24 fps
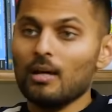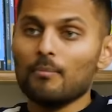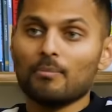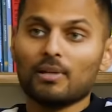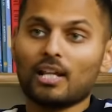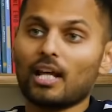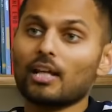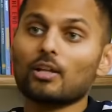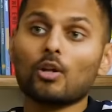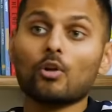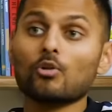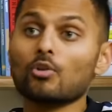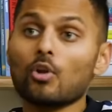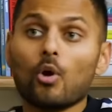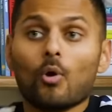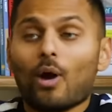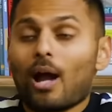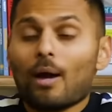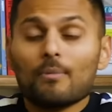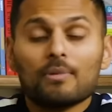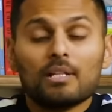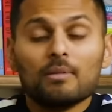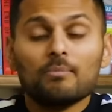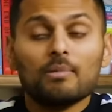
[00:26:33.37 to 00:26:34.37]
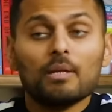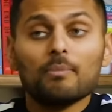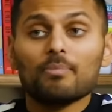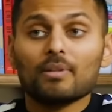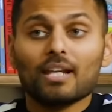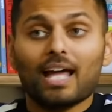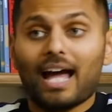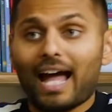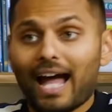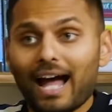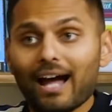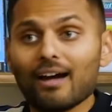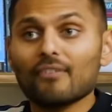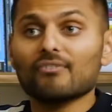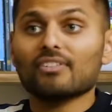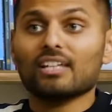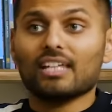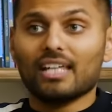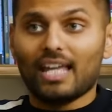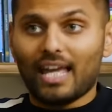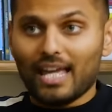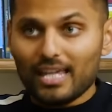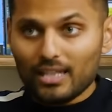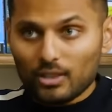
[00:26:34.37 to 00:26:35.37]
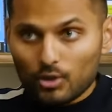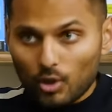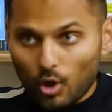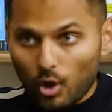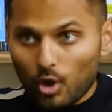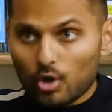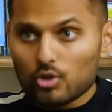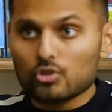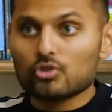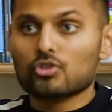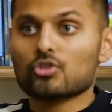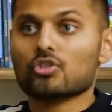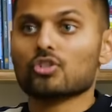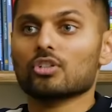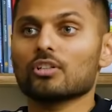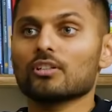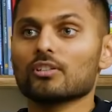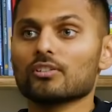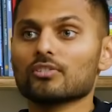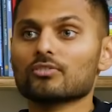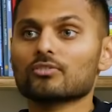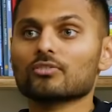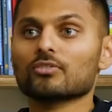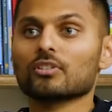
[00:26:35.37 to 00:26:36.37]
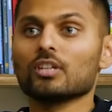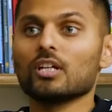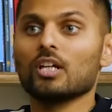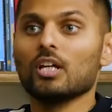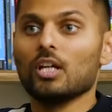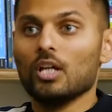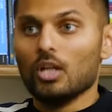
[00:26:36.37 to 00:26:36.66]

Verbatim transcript: But I don't know how many people are having a conscious,